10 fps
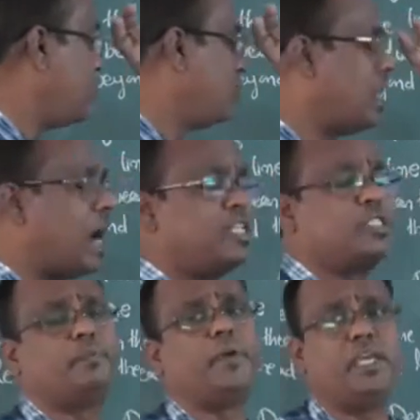to that
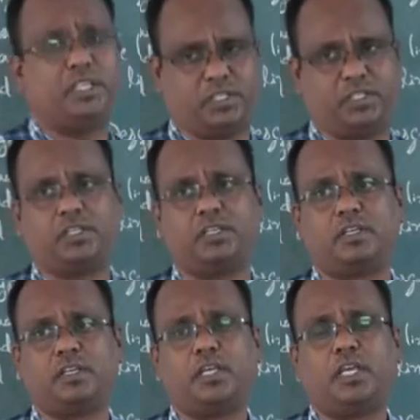speech,
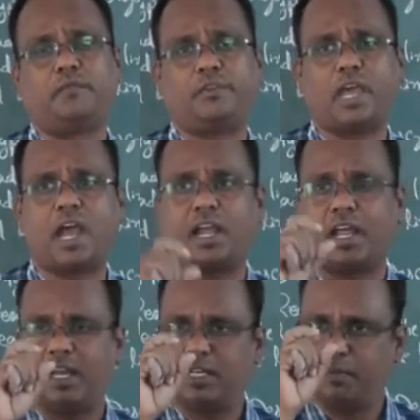if you add
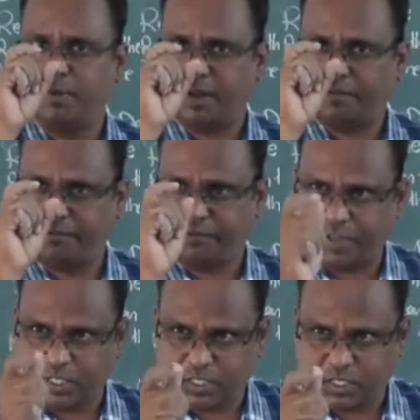a little bit of
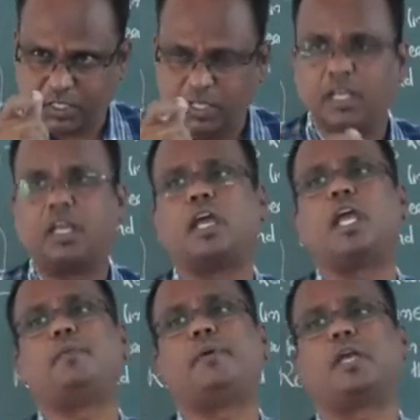twist,
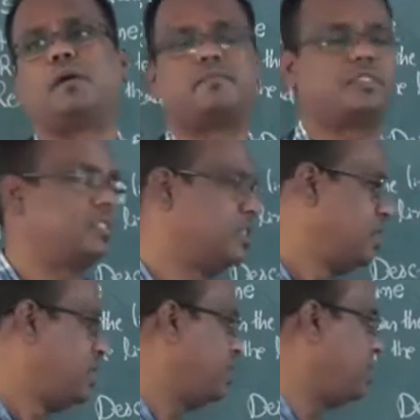it becomes
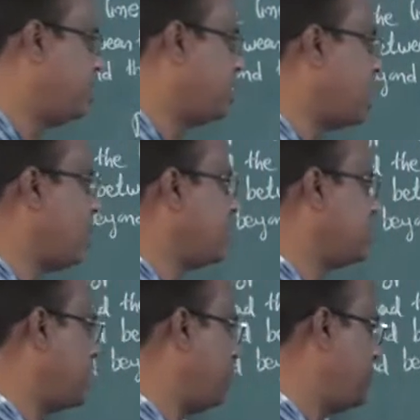the drama
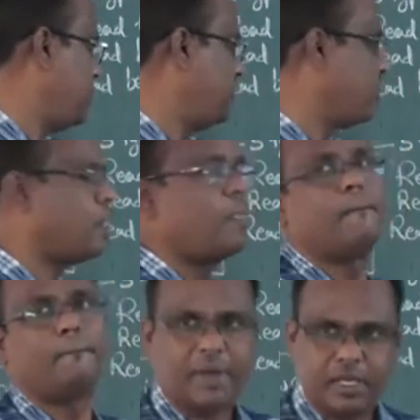script.
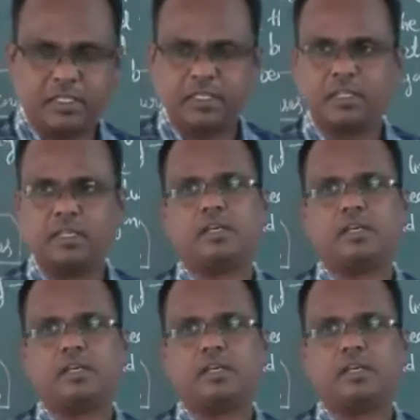But